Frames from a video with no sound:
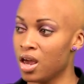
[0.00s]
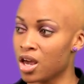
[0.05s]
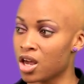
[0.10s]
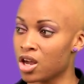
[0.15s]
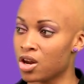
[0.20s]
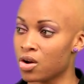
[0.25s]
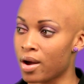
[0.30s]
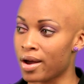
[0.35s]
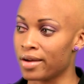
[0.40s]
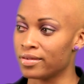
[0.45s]

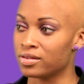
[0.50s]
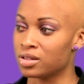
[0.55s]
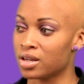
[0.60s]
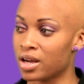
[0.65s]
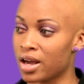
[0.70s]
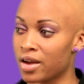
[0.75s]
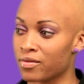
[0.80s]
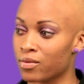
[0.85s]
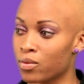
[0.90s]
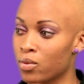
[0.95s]
you know, I,
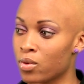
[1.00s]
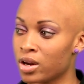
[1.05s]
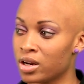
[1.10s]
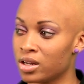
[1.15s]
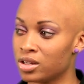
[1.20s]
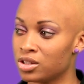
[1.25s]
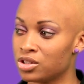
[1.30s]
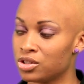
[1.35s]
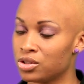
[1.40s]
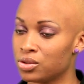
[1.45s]
I
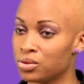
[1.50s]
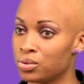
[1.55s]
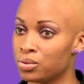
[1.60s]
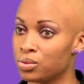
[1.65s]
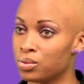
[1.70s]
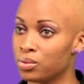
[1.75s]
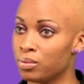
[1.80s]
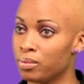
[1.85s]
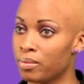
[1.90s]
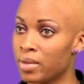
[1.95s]
wanted
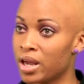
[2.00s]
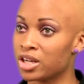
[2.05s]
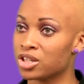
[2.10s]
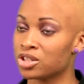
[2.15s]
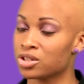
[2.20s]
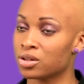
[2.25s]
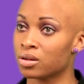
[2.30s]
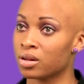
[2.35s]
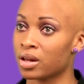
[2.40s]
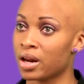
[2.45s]
to make
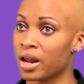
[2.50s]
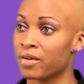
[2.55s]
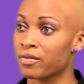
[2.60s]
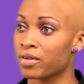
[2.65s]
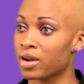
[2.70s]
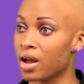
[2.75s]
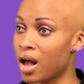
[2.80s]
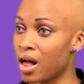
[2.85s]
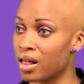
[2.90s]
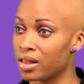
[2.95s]
sure that
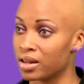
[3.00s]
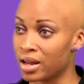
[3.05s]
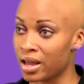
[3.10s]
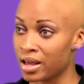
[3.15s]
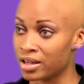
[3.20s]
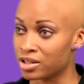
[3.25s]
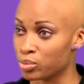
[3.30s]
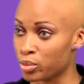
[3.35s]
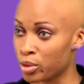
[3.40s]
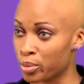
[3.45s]
every holiday
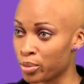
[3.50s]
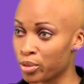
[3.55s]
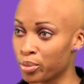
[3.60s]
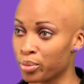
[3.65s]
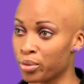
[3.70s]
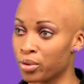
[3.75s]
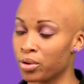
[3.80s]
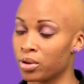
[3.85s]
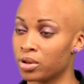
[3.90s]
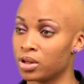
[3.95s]
is
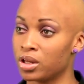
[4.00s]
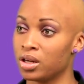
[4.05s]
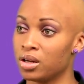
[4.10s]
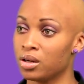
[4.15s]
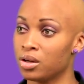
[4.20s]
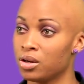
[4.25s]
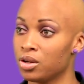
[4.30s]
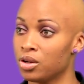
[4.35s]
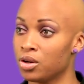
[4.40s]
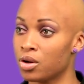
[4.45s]
memorable
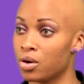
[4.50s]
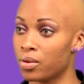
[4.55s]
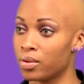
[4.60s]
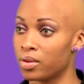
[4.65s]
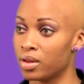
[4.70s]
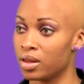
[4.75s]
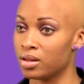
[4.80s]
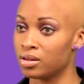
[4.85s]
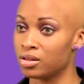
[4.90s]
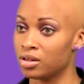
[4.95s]
and, you know,
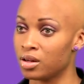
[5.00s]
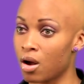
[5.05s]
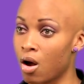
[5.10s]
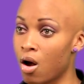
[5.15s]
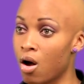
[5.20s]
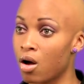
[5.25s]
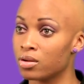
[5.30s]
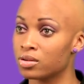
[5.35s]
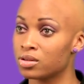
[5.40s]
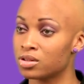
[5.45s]
that
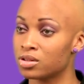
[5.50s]
all